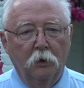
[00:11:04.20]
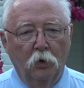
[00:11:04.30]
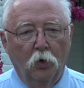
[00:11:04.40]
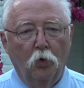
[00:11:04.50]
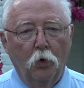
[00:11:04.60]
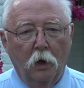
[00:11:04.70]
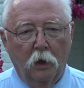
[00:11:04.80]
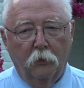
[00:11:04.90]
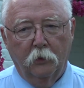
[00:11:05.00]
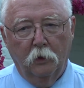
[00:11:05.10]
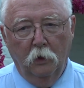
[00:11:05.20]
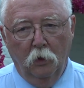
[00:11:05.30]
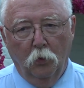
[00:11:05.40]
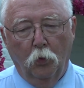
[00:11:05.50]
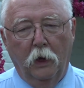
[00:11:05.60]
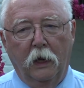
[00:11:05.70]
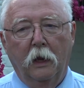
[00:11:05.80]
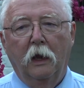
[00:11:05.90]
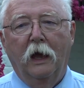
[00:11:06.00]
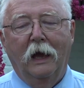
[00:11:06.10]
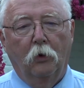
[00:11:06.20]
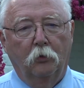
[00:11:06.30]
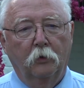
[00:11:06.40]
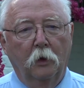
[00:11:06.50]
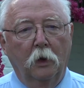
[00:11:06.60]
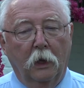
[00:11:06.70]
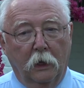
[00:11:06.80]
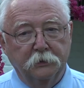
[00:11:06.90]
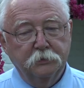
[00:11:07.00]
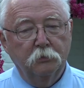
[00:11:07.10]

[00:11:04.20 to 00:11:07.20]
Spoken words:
no other way out. And as a